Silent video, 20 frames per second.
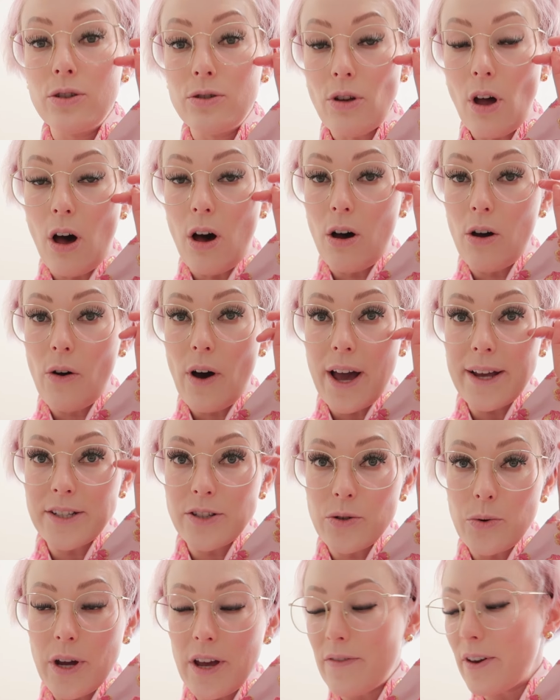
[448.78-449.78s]
You know,
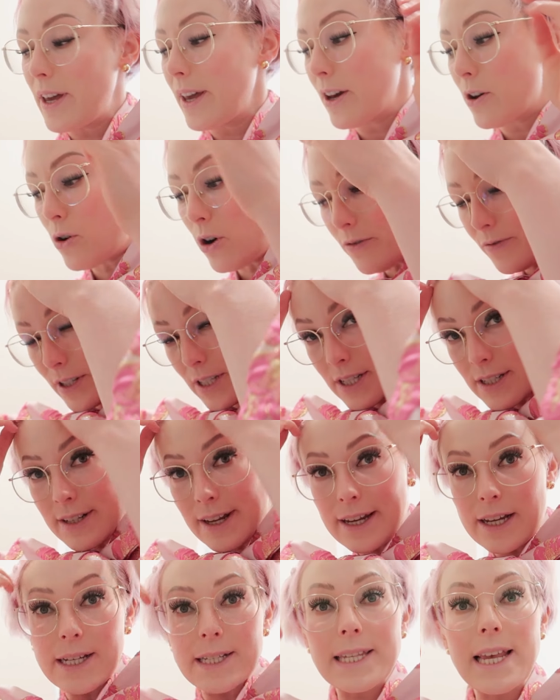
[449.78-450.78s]
I still haven't had coffee
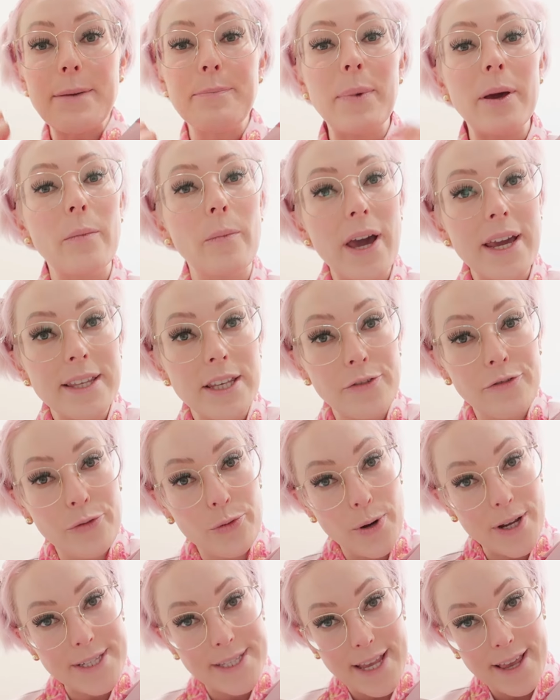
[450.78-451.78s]
today because I've been waiting
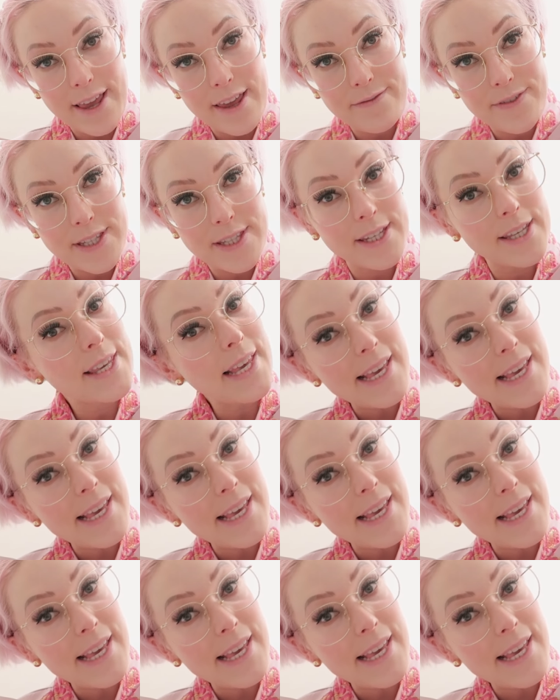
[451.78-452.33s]
for us to have it